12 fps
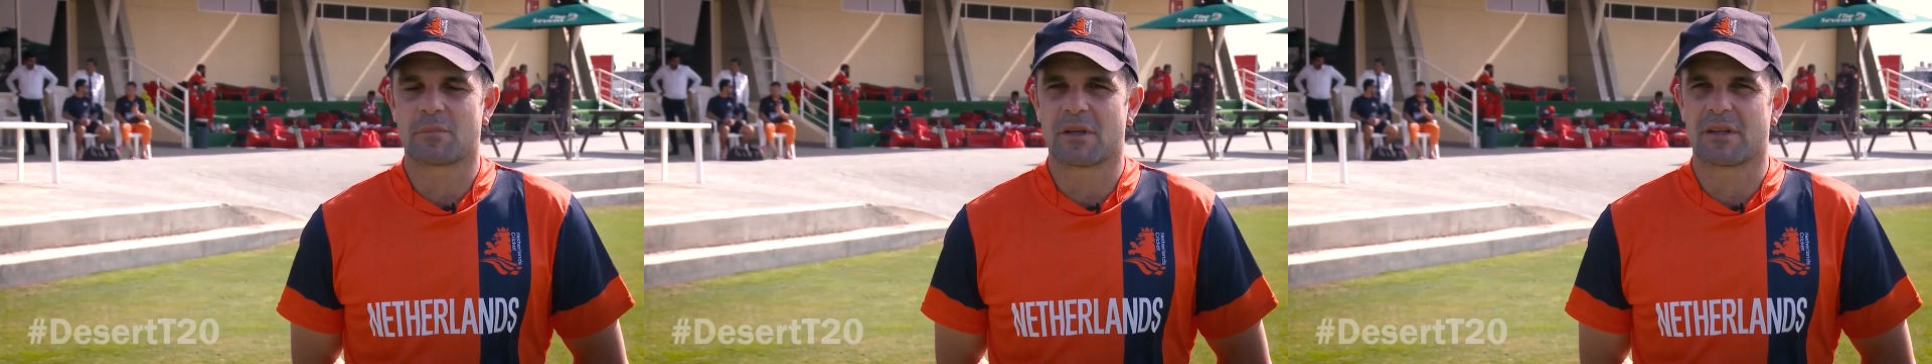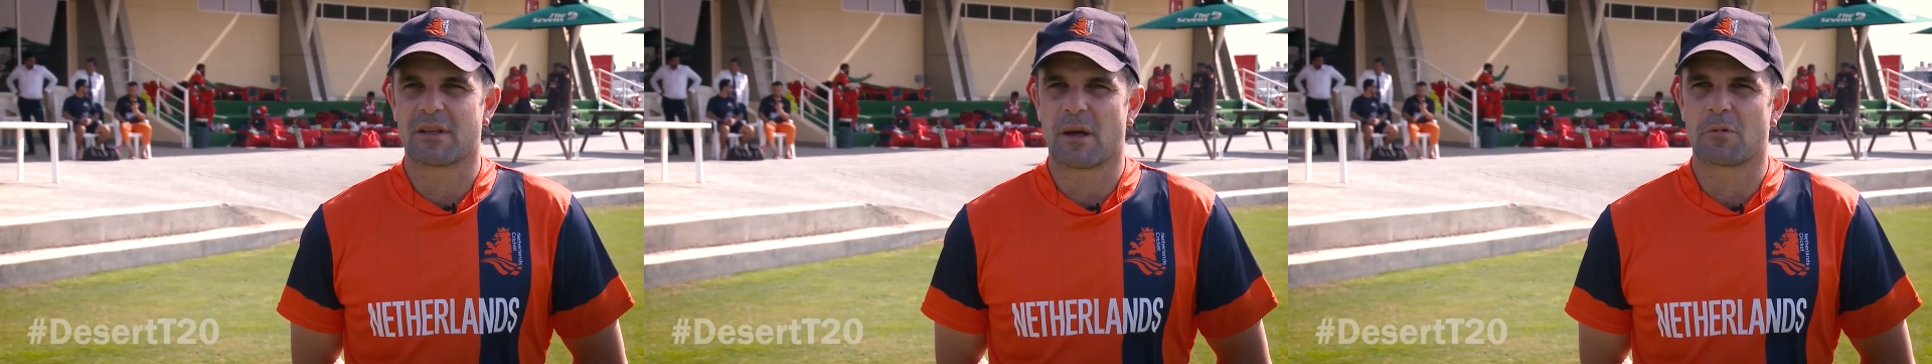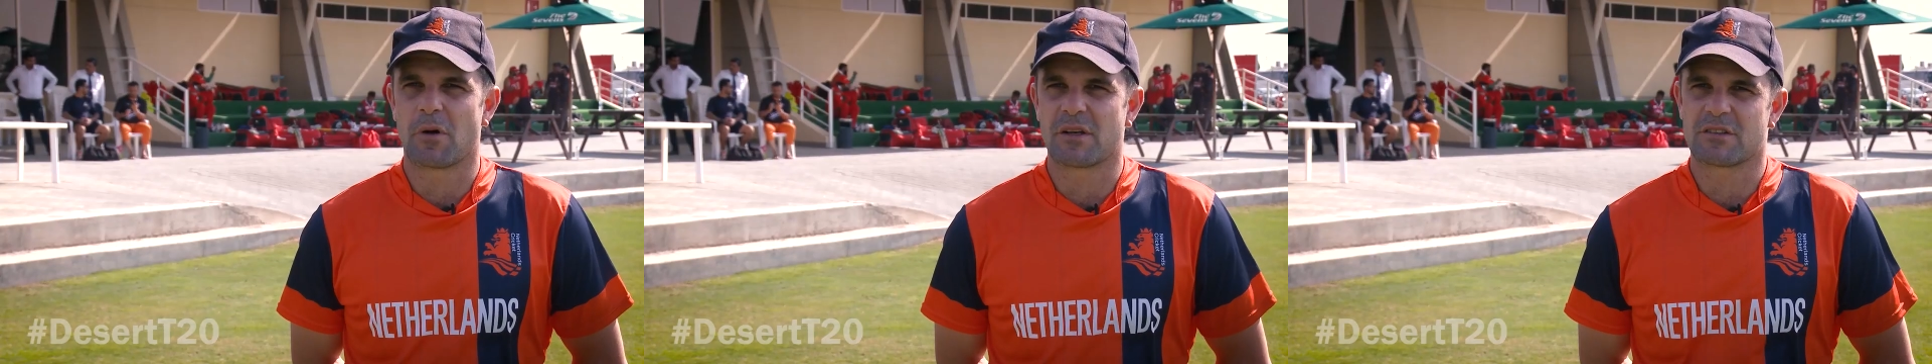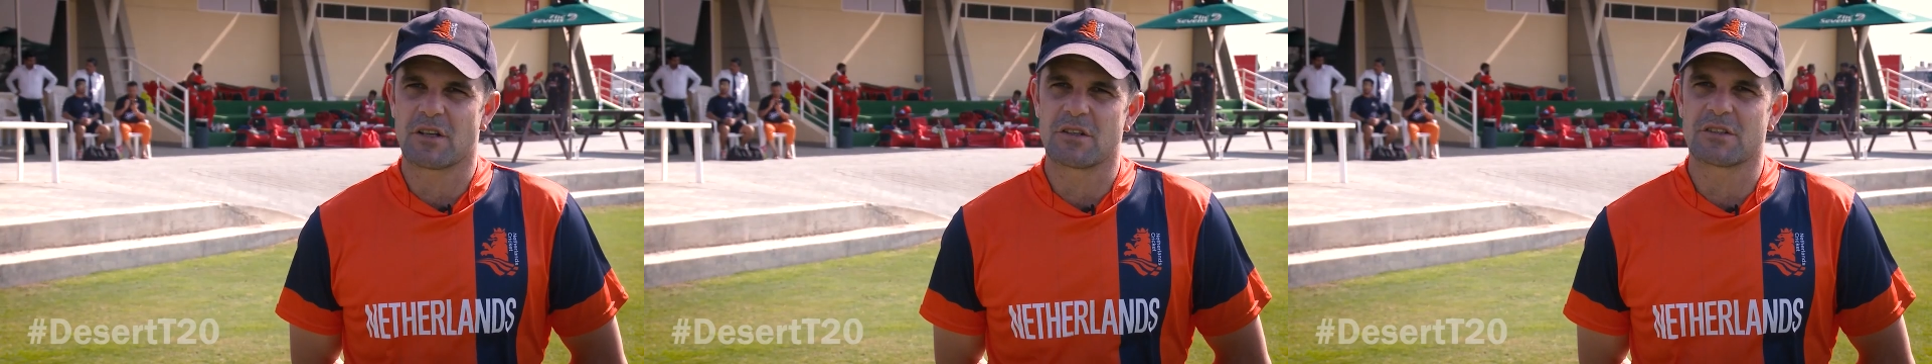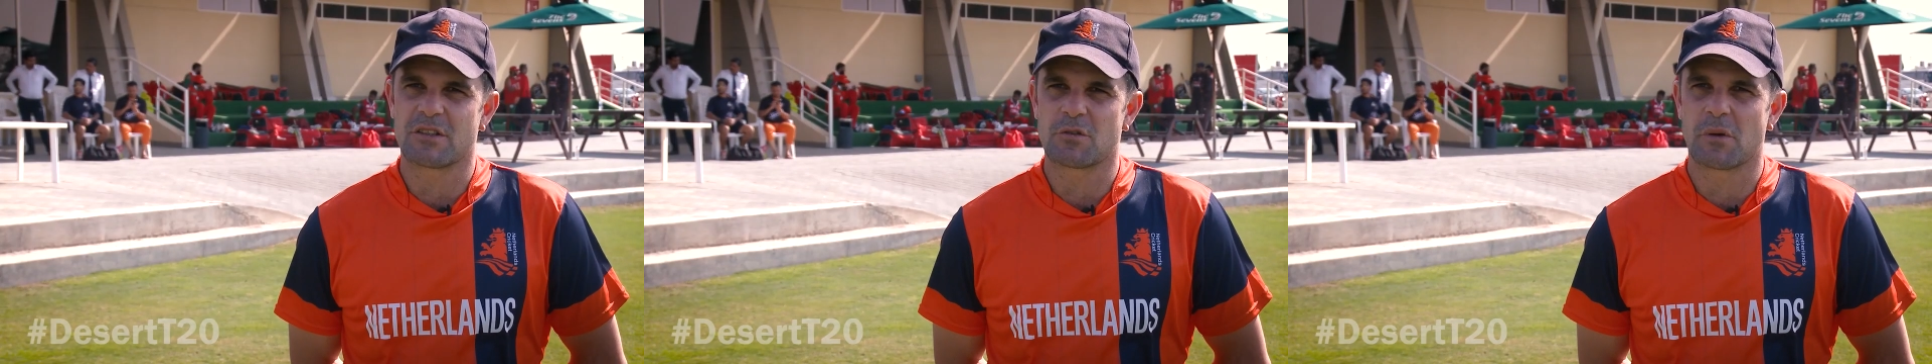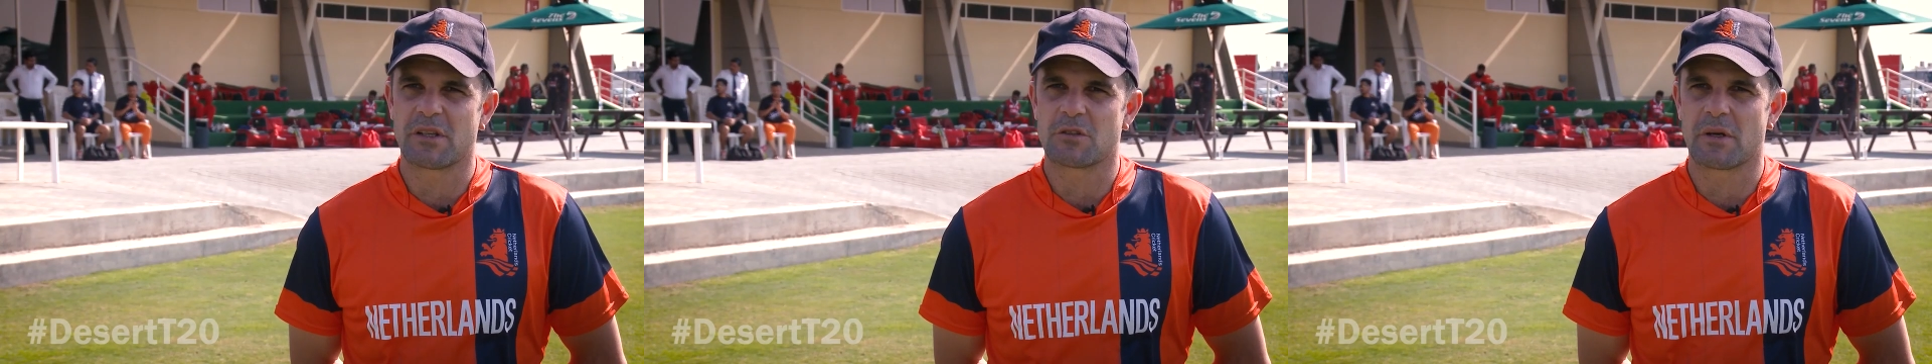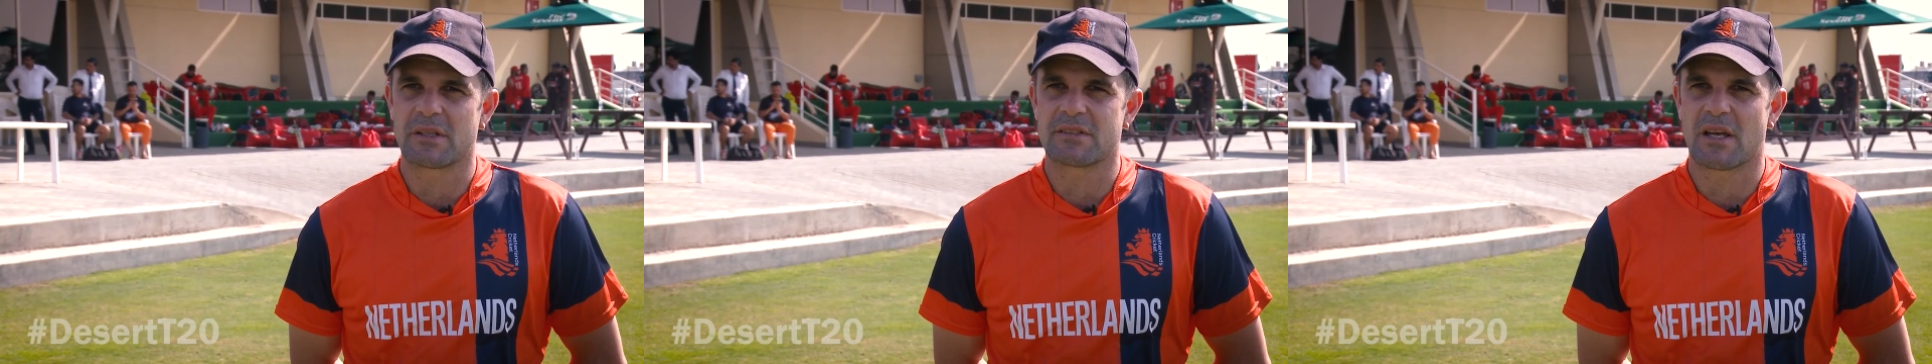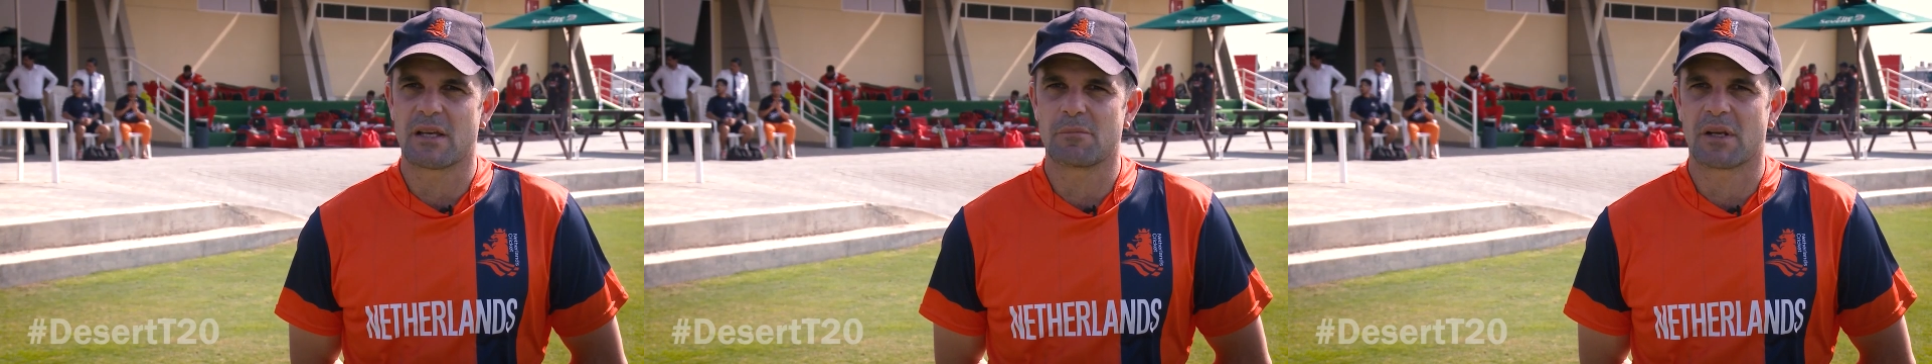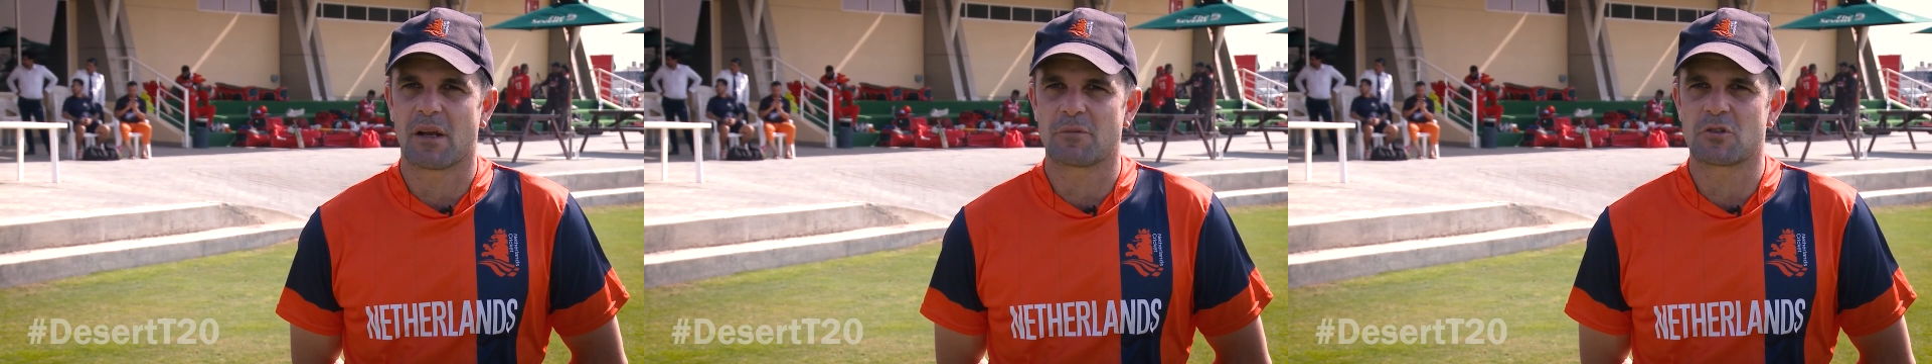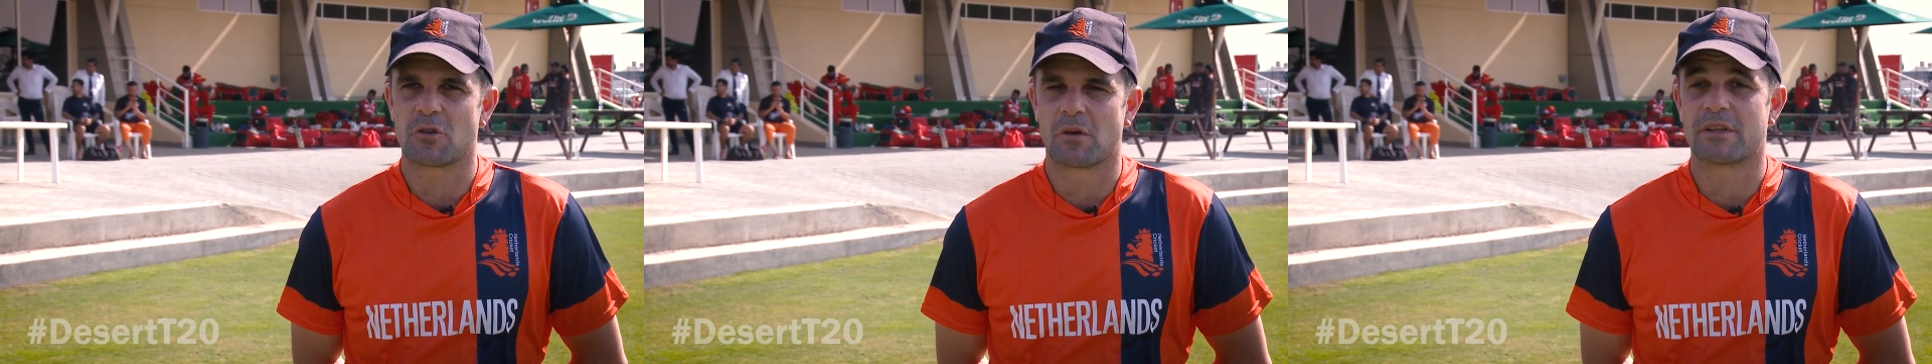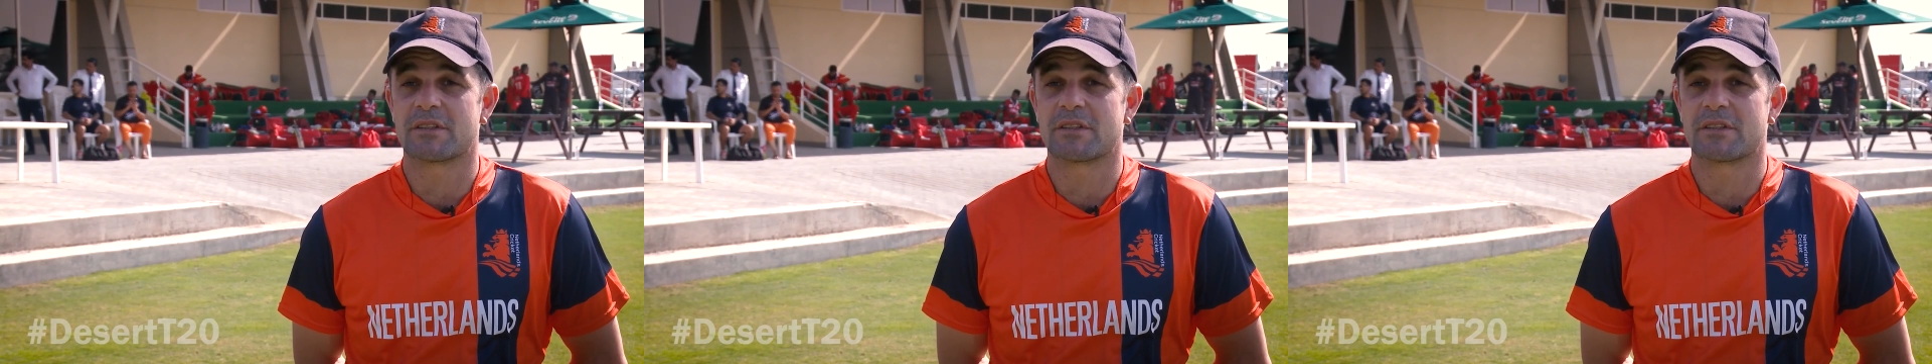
be the number one associate 2020 team, and I'm sure